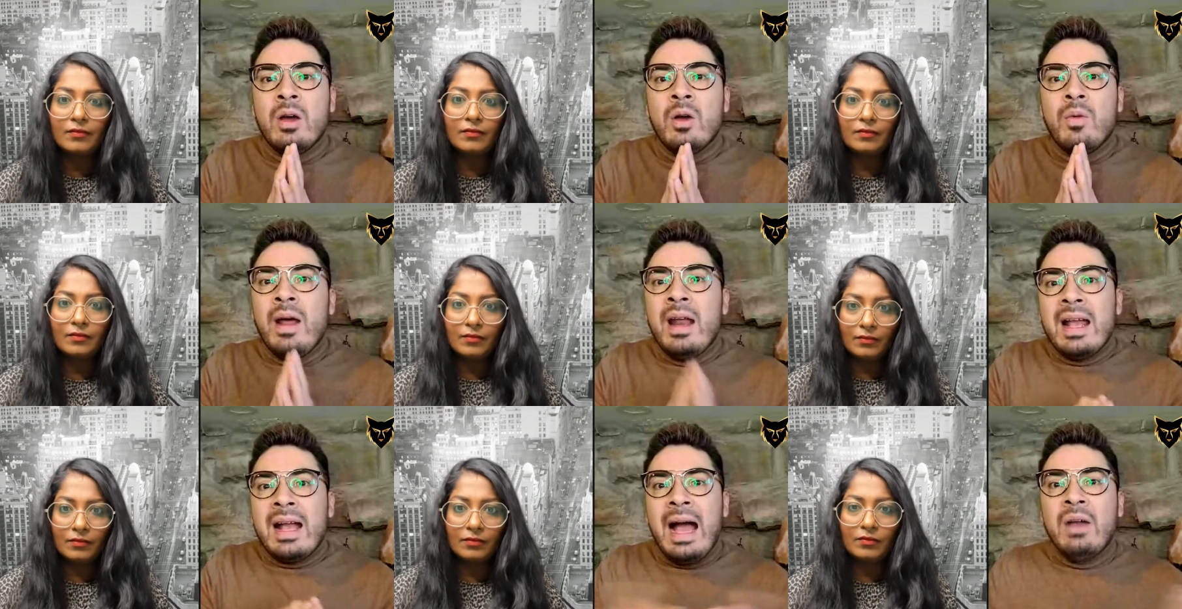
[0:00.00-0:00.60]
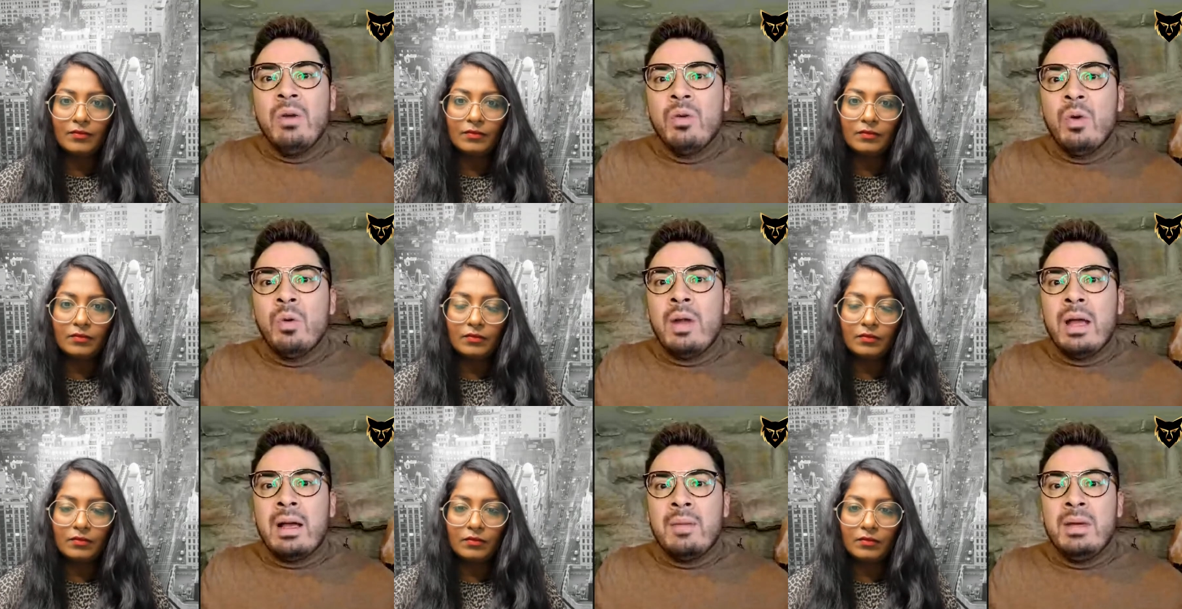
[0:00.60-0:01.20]
Speaker 1: Right? Like I don't know,
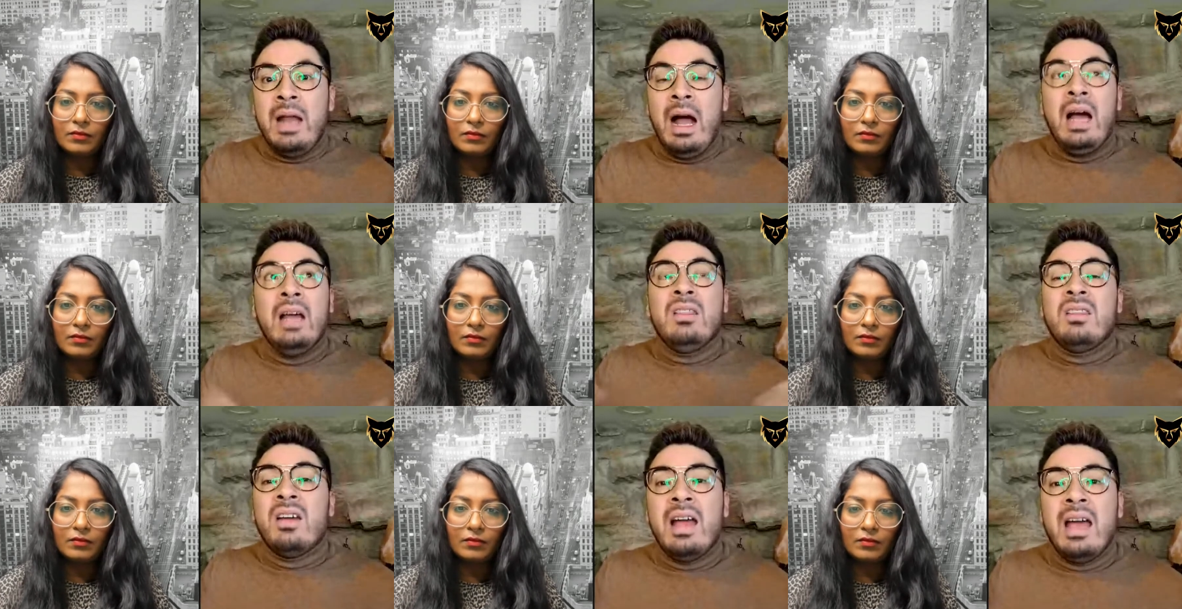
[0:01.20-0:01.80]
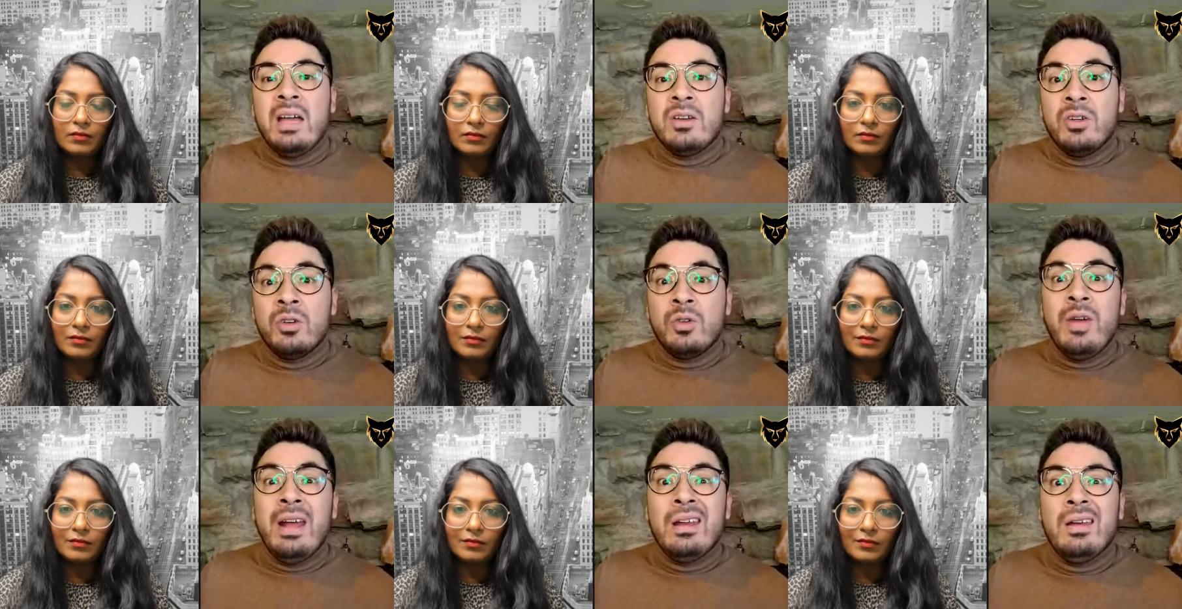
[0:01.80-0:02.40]
like I mean, I thought I had good
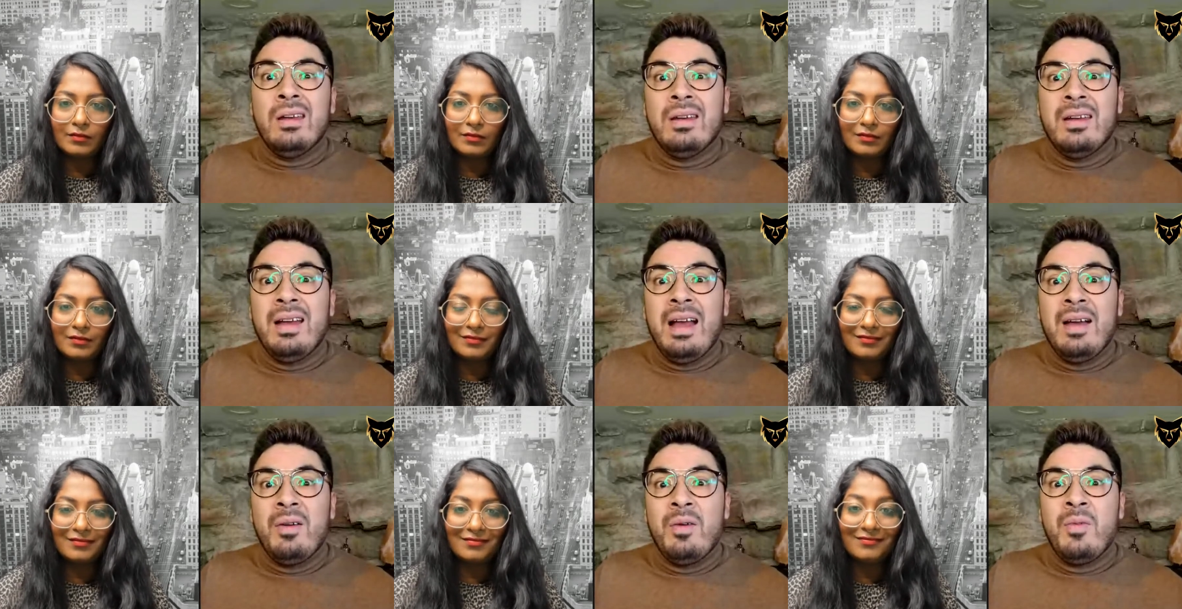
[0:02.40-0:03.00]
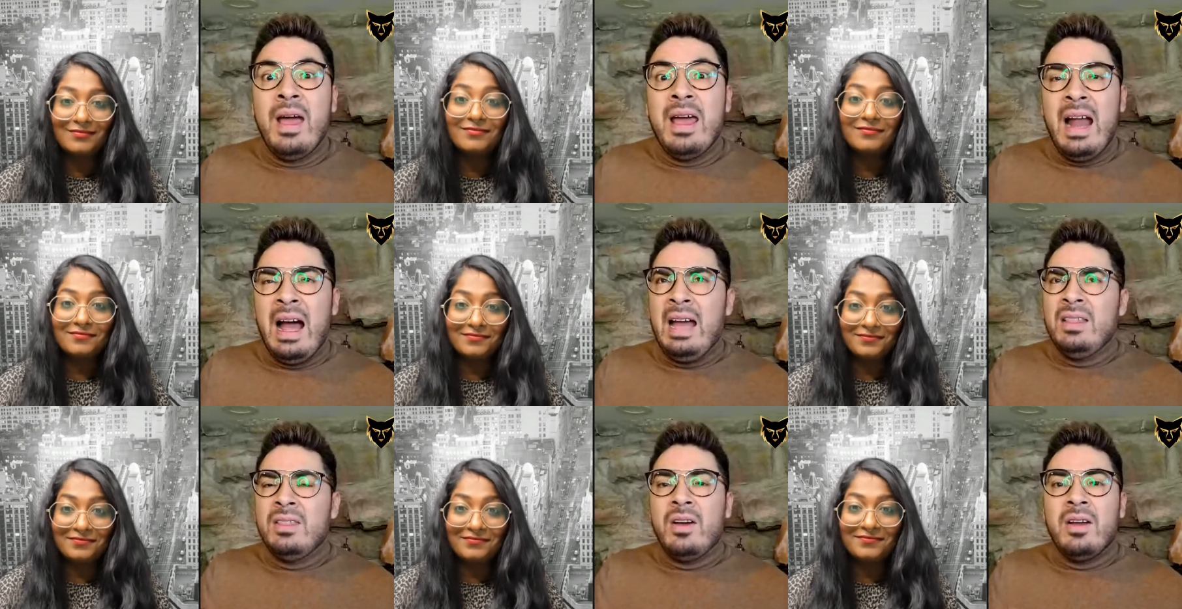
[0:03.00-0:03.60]
credit, right?
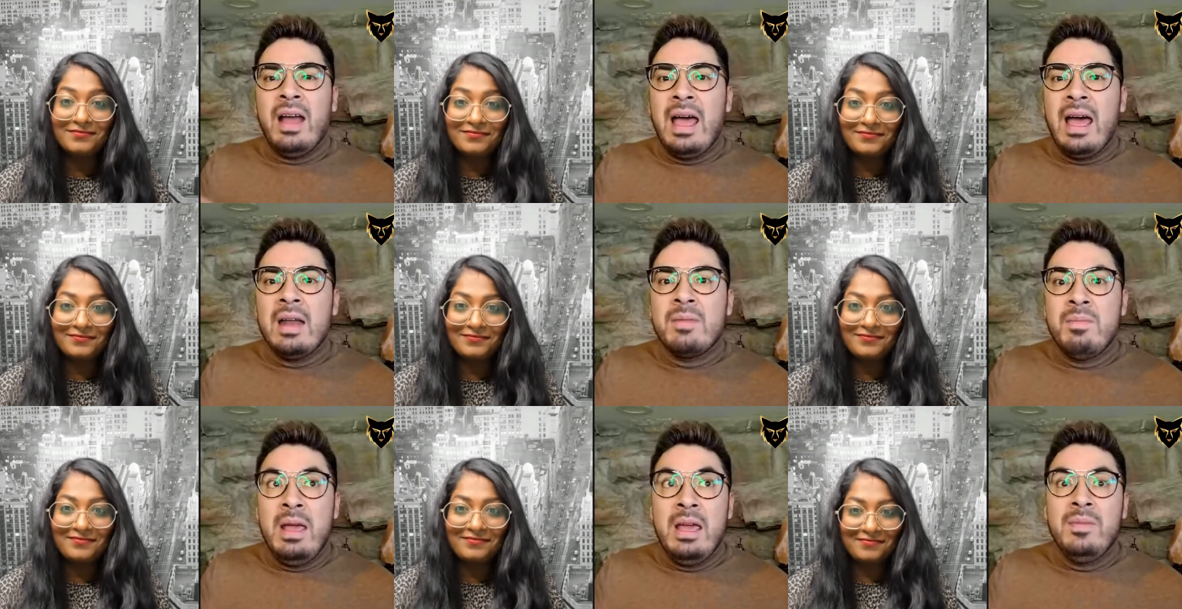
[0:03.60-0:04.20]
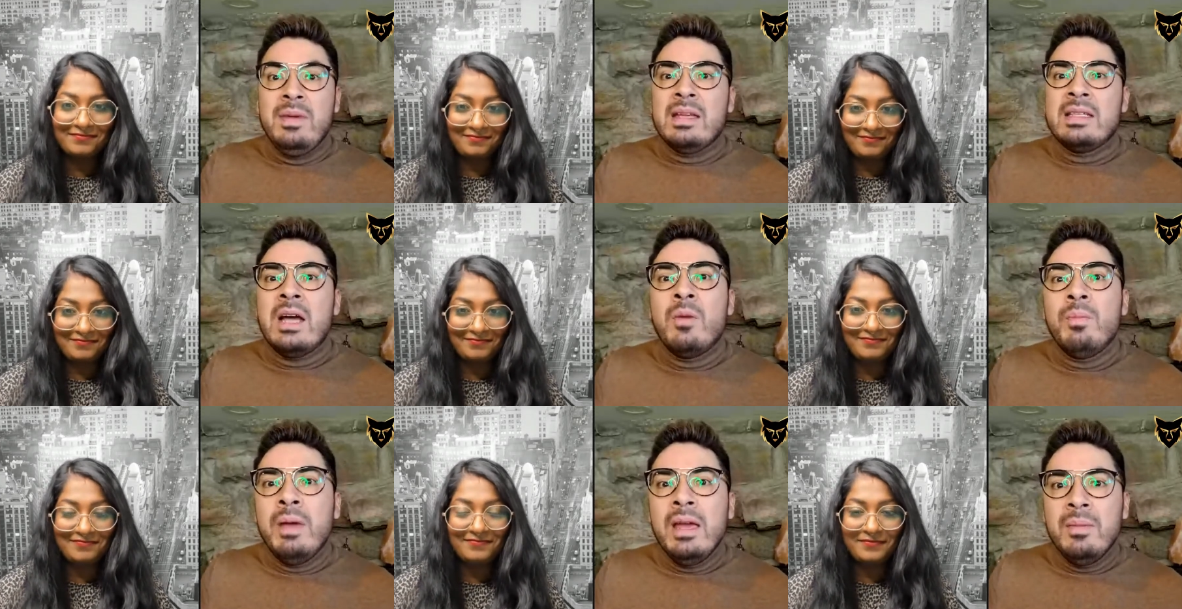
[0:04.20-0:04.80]
I thought I had maybe a
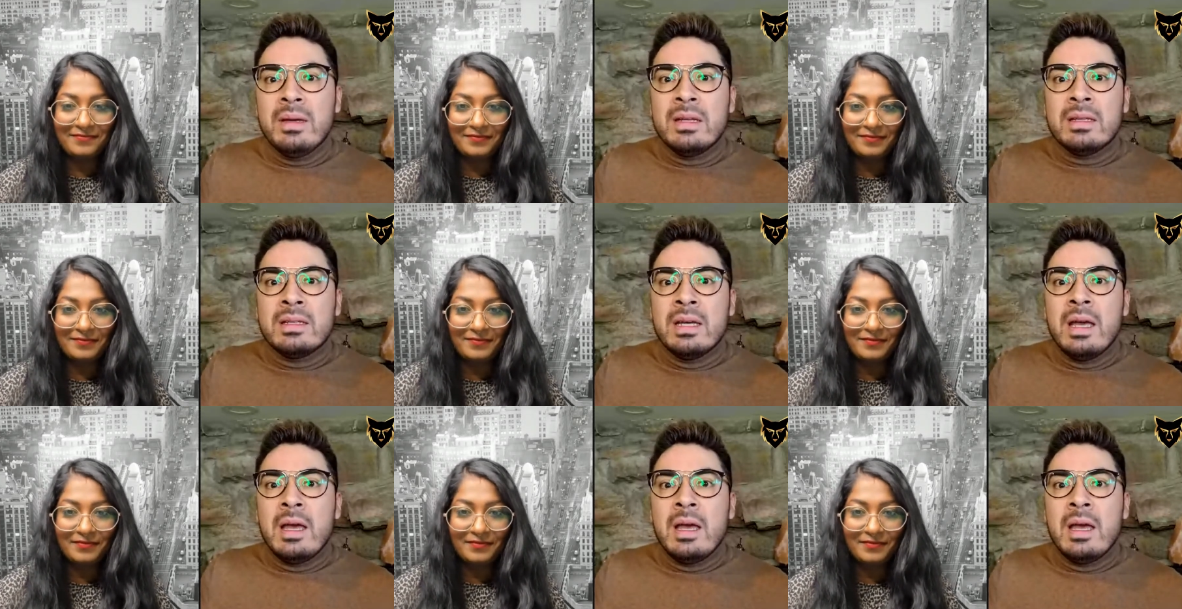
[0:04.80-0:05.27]
down payment.